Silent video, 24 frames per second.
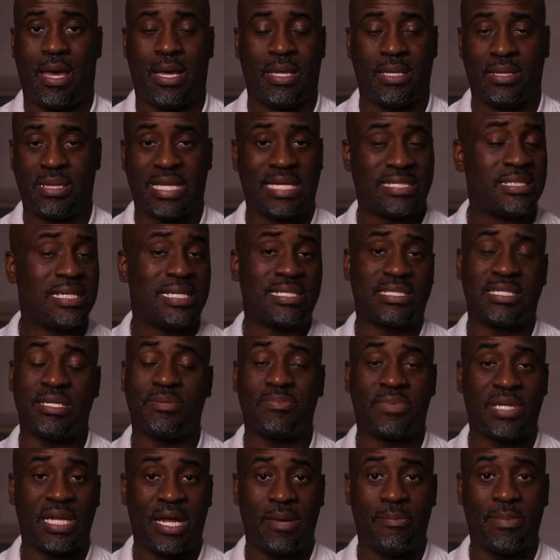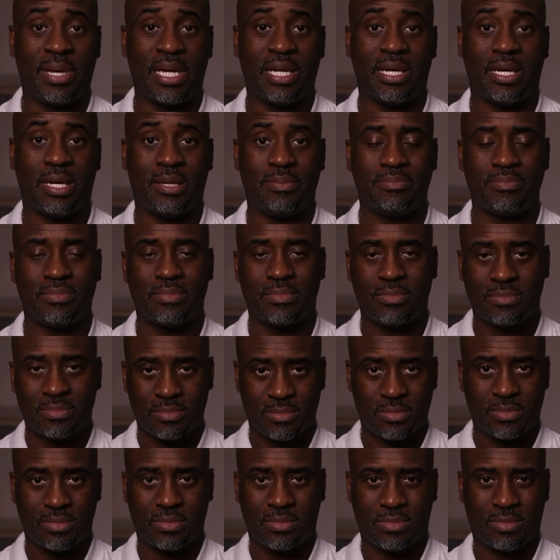That's not something I made up.
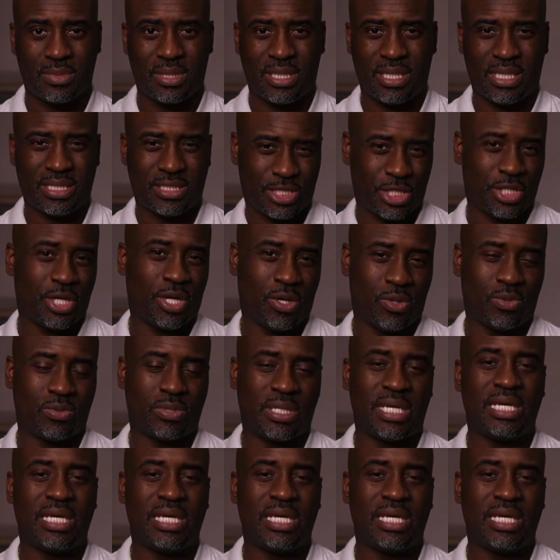It's a known.